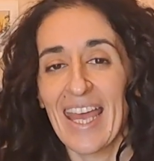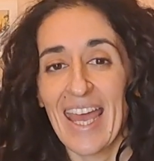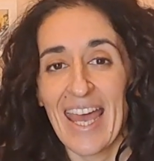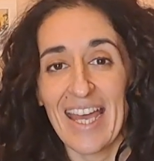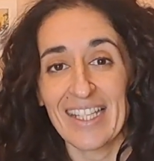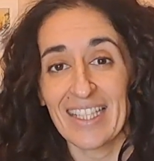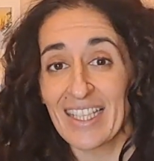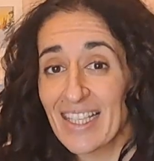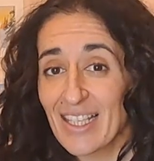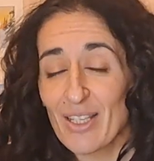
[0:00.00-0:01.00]
And
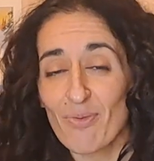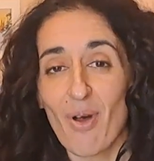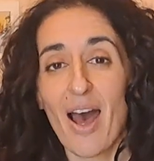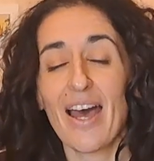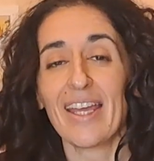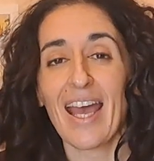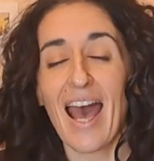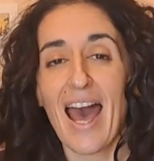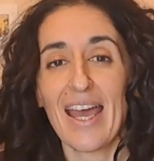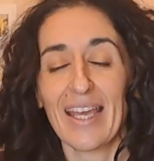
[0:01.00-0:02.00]
this is why
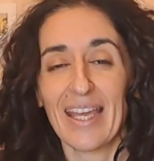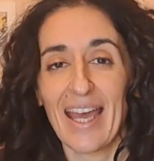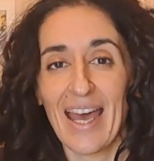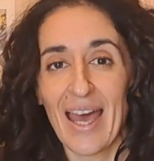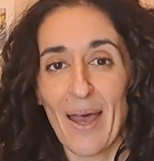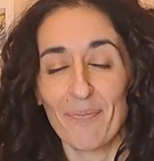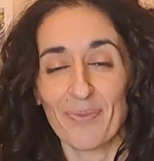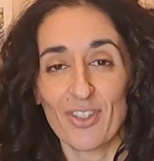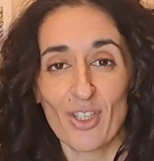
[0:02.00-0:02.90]
I